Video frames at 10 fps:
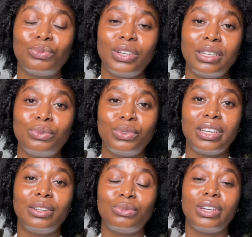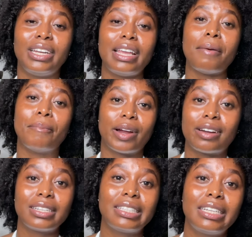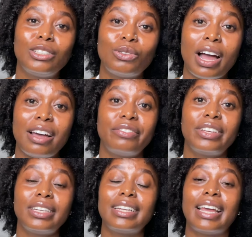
really embarrassing to have it.